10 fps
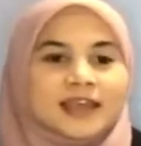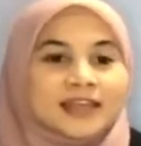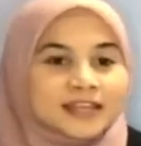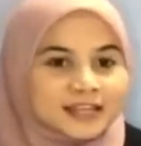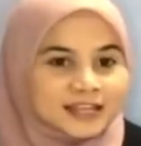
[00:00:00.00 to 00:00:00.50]

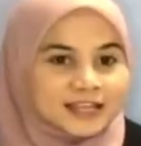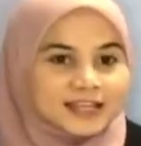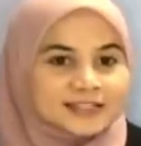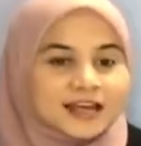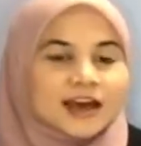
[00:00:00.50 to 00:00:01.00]
It
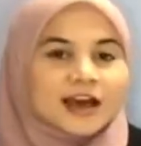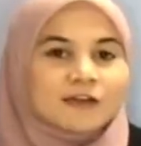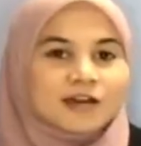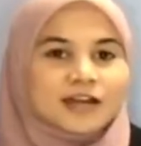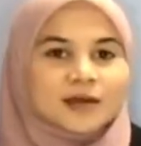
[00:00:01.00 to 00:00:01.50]
indicates
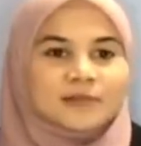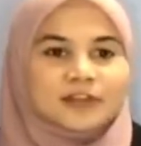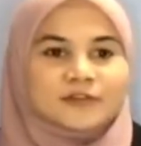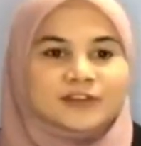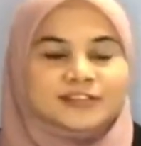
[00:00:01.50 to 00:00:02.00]
how a
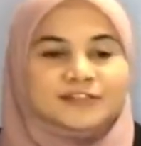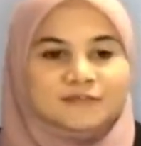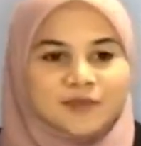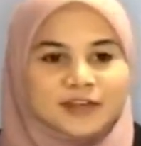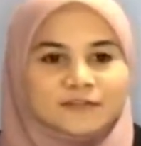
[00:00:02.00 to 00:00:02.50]
company receives
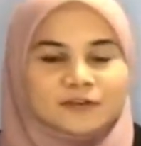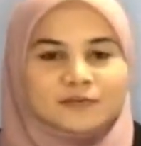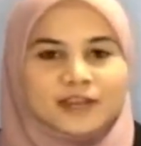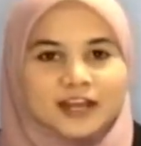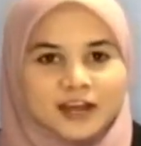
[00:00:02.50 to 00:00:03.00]
money
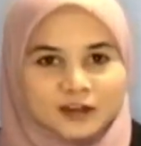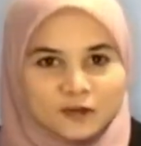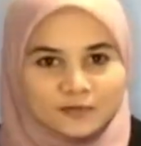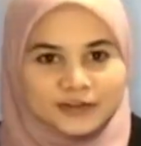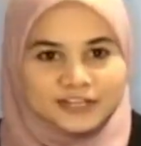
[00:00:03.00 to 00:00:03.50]
from their current
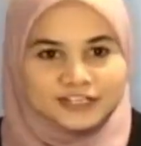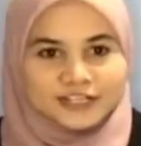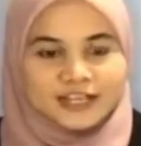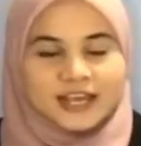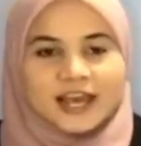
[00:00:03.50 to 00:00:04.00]

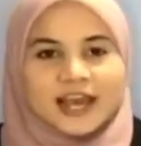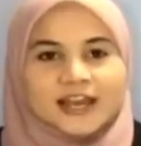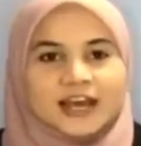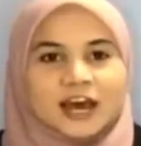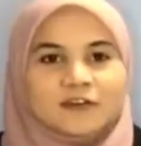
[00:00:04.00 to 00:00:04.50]
operation
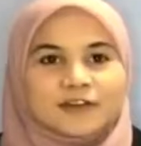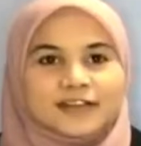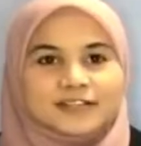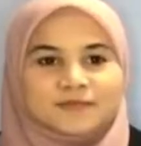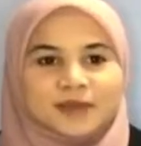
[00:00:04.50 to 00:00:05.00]
and how
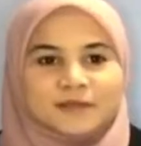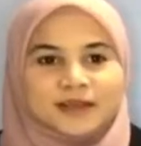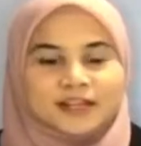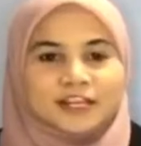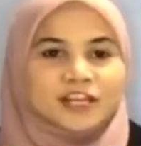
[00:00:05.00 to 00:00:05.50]
they spend
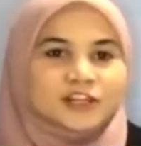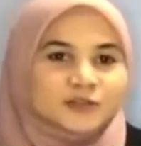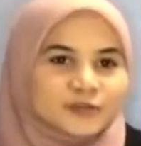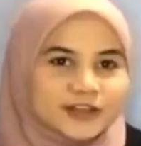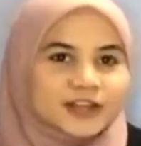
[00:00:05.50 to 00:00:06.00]
money
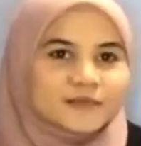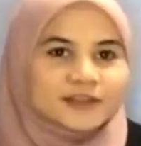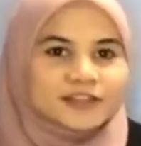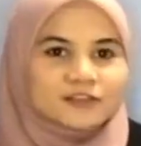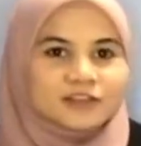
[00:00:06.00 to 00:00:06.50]
during a
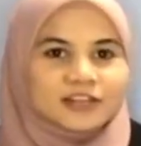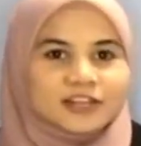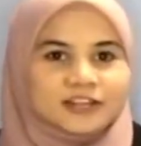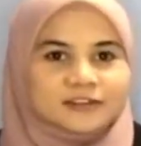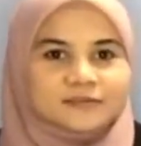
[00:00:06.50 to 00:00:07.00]
particular
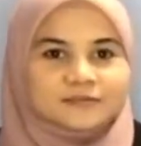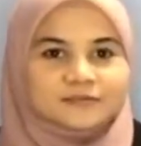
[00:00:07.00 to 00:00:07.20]
year.